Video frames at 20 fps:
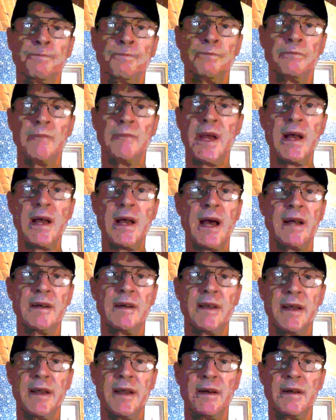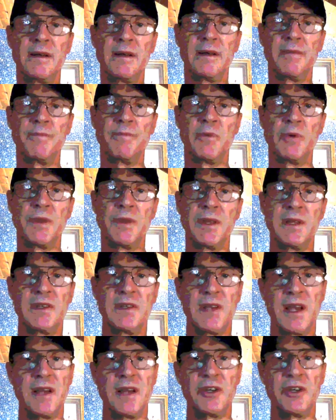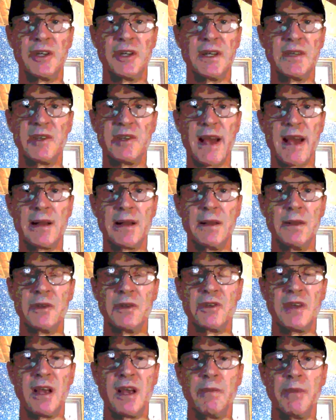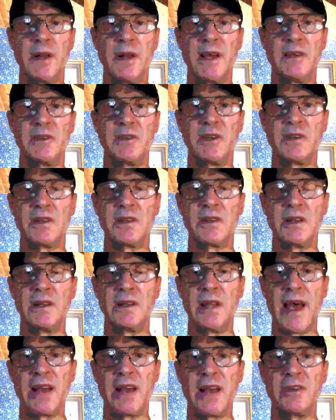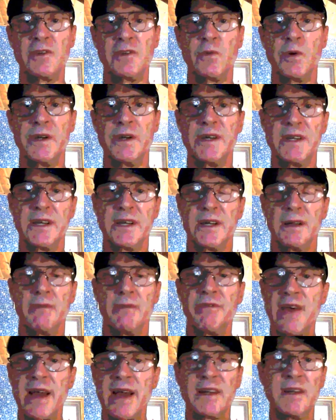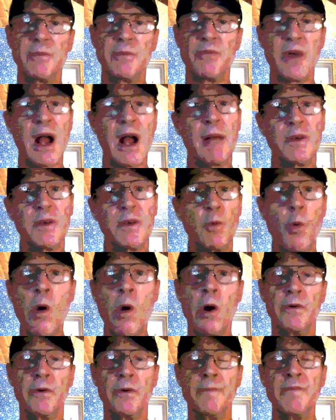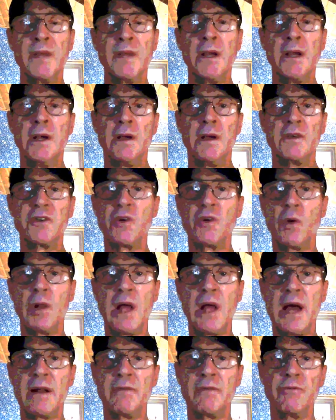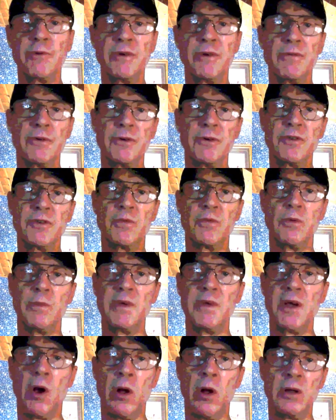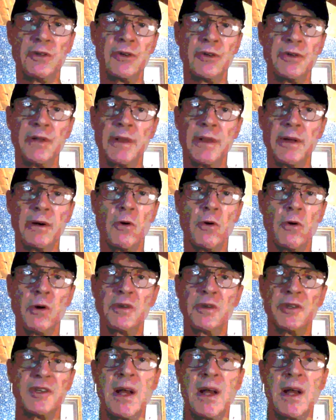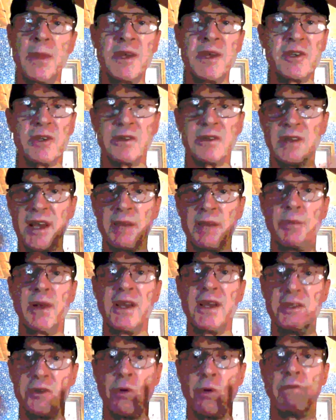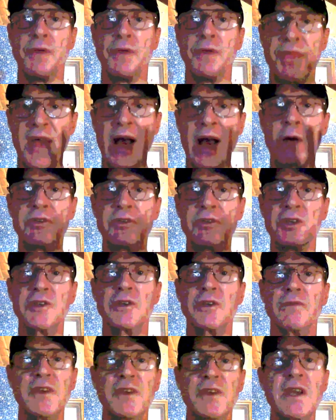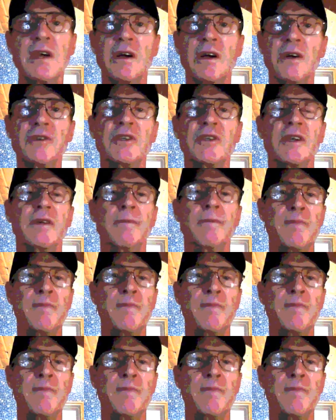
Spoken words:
may not end up with its edge at exactly the same place as the last one did. In fact, it probably won't. So a lot of rivers will be altered in their courses. Now, this will take place over thousands of years, and